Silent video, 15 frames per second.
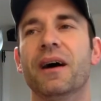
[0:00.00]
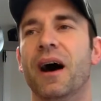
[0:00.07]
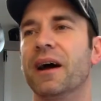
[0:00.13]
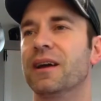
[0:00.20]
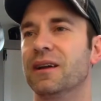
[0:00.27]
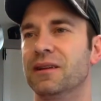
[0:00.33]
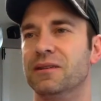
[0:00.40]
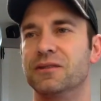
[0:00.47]
I
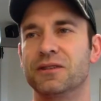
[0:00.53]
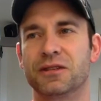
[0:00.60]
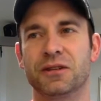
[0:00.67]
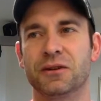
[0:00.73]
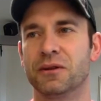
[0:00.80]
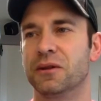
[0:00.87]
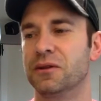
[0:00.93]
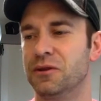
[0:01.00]
can
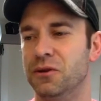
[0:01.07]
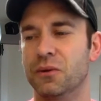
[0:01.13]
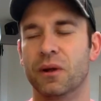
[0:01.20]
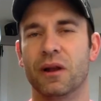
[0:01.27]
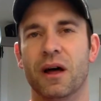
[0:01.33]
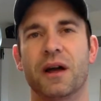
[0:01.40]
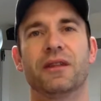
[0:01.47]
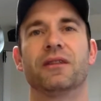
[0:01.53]
still do a
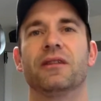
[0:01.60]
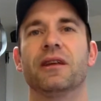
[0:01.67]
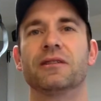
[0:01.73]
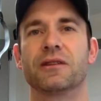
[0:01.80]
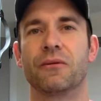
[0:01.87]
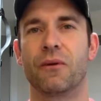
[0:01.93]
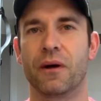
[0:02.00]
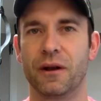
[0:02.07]
lot of the
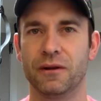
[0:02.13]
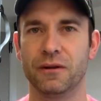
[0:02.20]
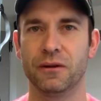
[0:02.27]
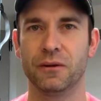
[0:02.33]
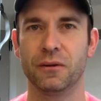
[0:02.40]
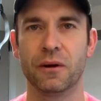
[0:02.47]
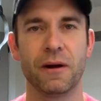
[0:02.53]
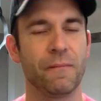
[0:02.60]
things I want to
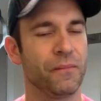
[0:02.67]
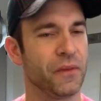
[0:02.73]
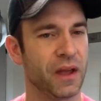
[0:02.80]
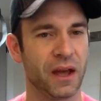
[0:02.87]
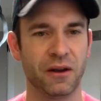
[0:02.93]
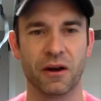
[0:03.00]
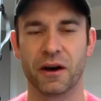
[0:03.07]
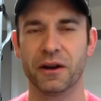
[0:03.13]
do
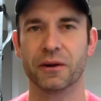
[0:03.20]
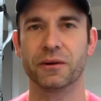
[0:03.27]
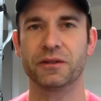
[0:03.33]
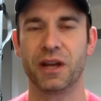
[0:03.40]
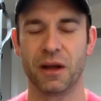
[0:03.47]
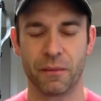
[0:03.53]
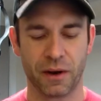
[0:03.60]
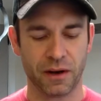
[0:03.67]
and not
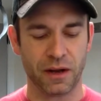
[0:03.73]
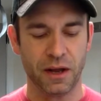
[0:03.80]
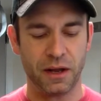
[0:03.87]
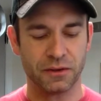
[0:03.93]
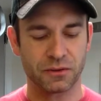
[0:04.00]
irritate my knee.